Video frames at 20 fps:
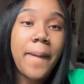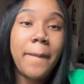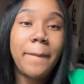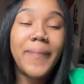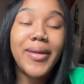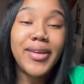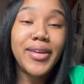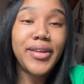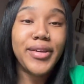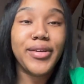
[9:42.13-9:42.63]

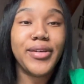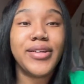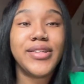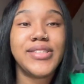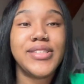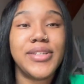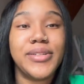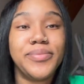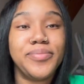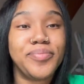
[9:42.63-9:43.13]
But yeah, y'all,
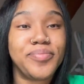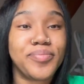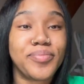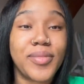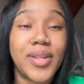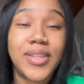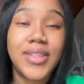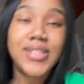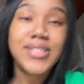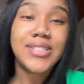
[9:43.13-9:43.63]
so
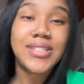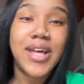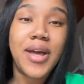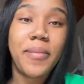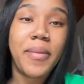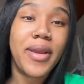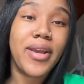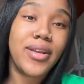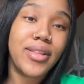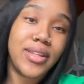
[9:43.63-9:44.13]
this is how
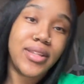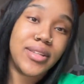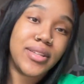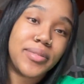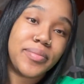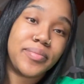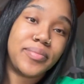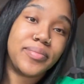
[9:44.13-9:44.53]
my hair look.